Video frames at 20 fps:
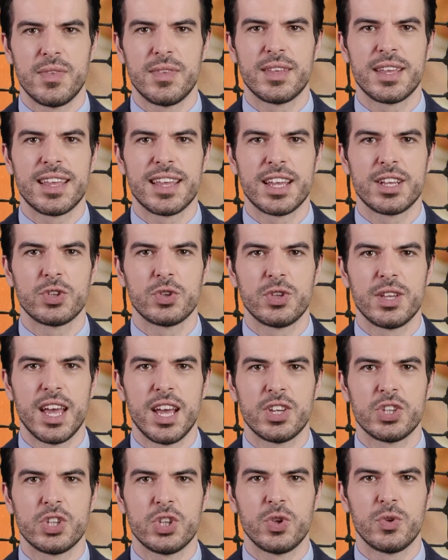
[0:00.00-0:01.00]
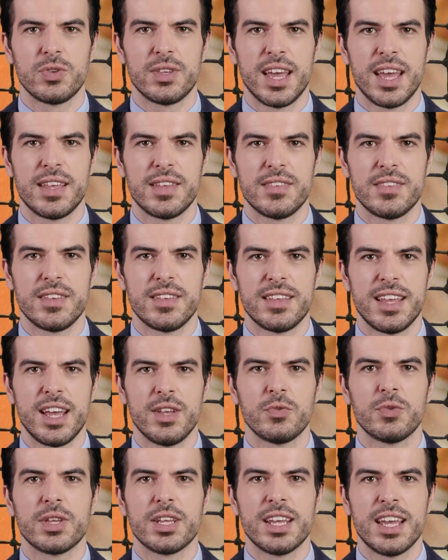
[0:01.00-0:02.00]
The International Tennis
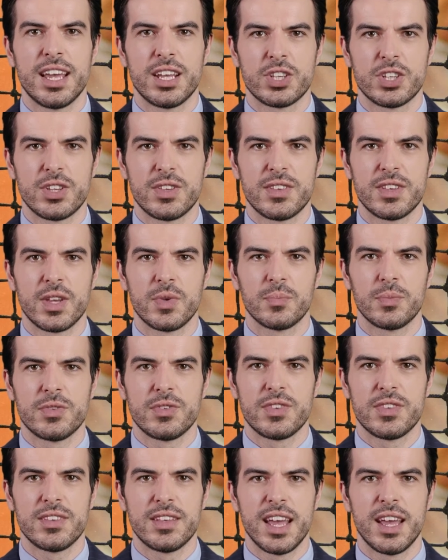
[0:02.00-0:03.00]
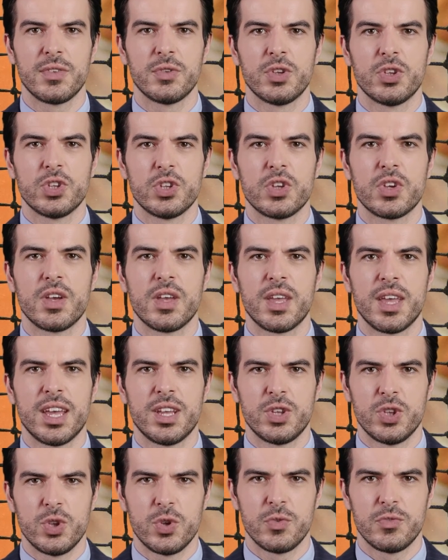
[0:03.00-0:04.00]
Integrity Agency was established
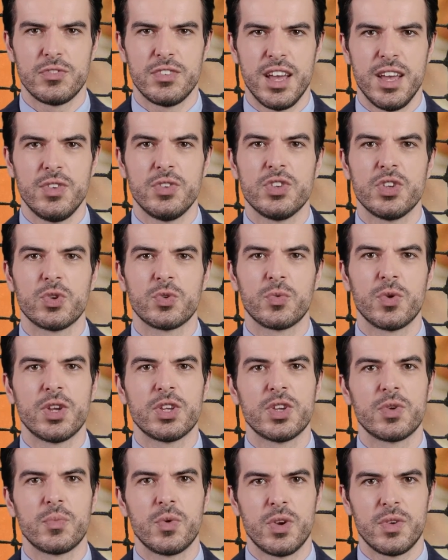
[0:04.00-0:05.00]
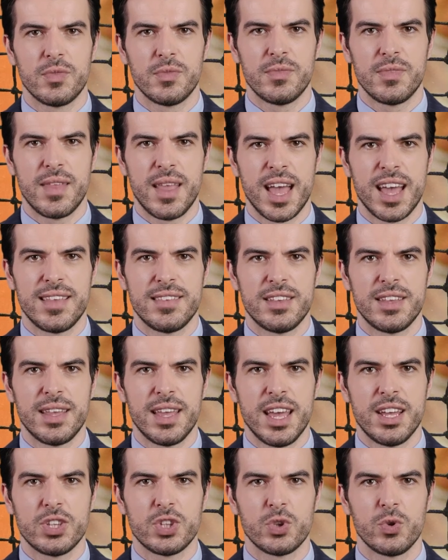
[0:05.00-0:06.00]
in 2021 as an
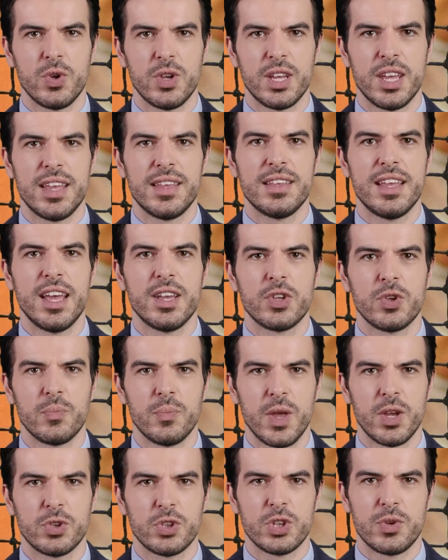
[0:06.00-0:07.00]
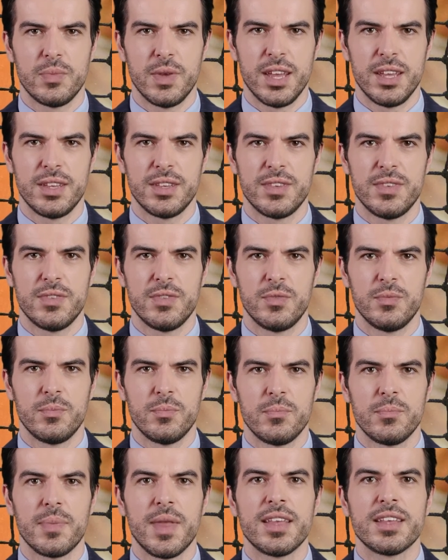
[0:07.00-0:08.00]
extra anti-corruption mechanism
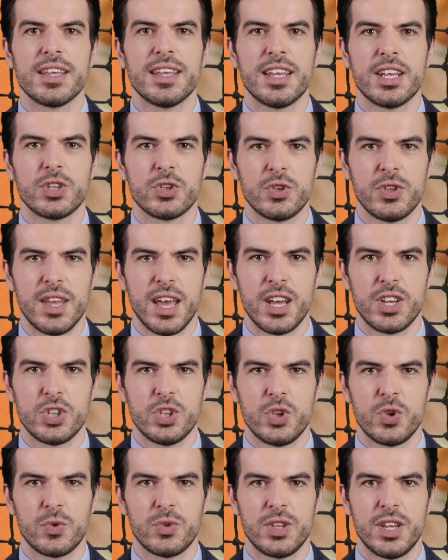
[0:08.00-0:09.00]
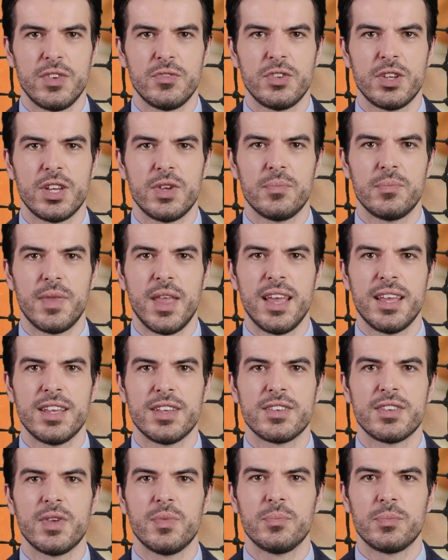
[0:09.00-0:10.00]
by the international governing
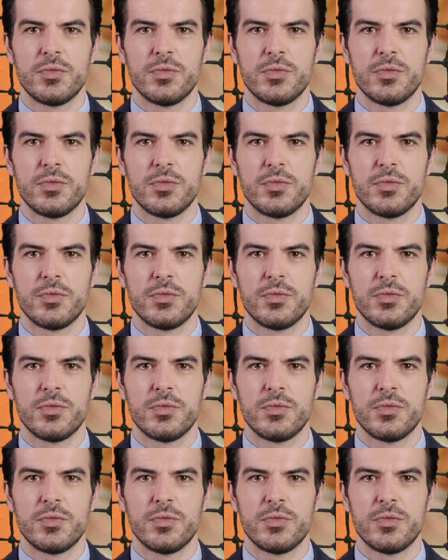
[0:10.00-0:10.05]
bodies of